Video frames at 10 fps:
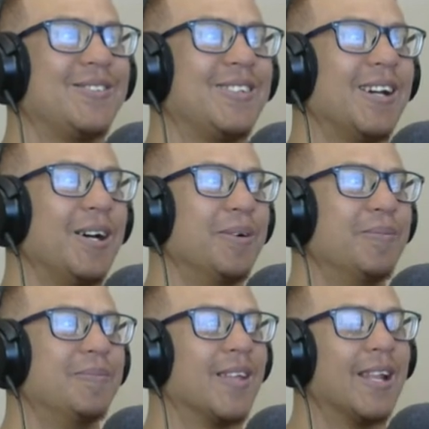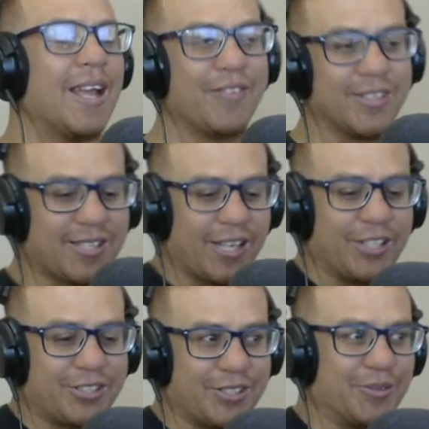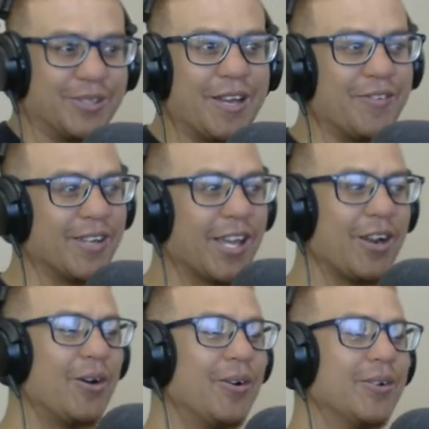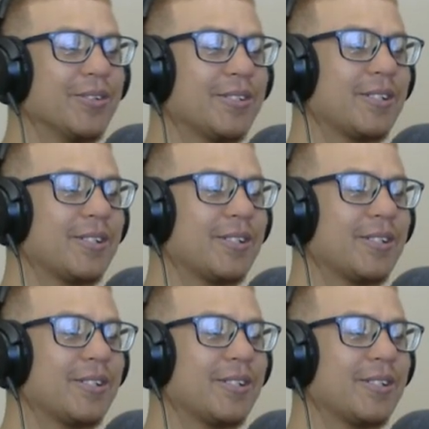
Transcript: Damn. The levitation will never get old.